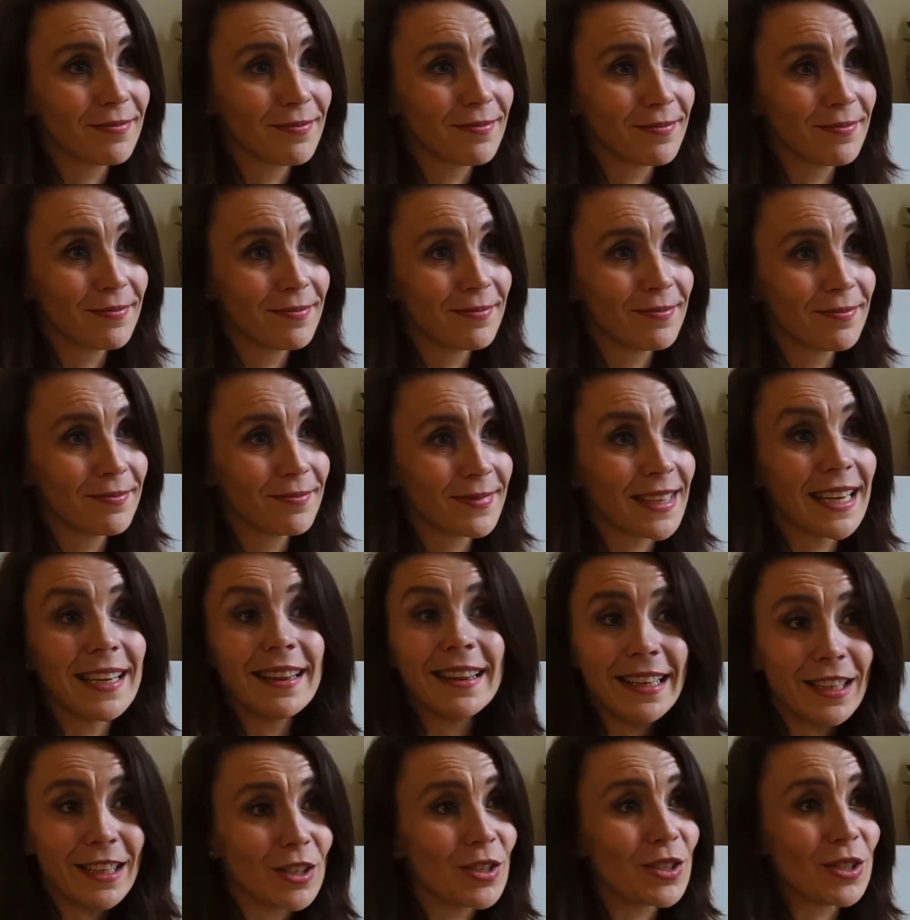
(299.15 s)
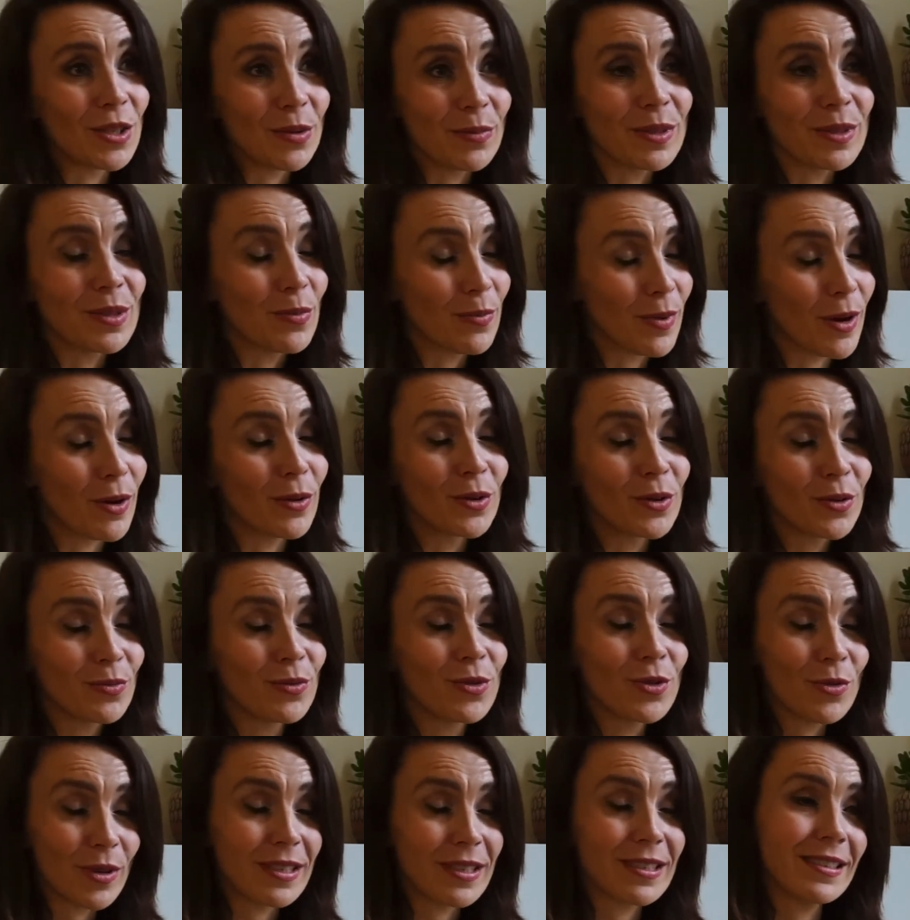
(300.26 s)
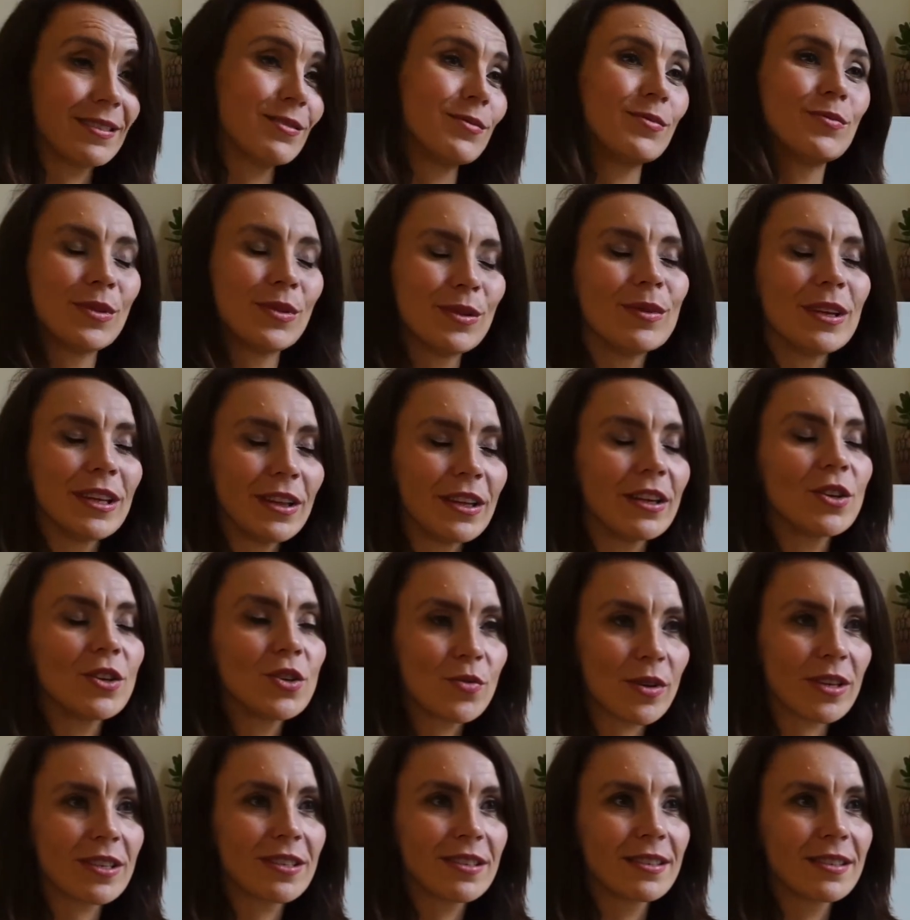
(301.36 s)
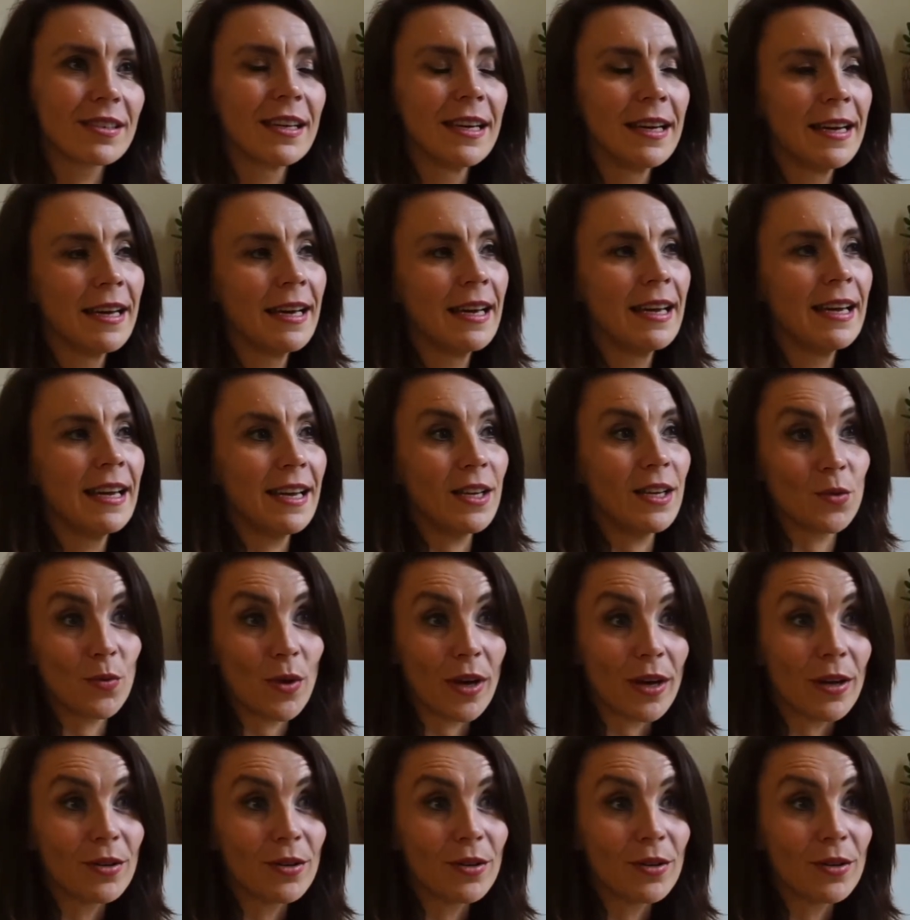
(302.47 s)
Yeah. And leadership is about trust, building trust as well.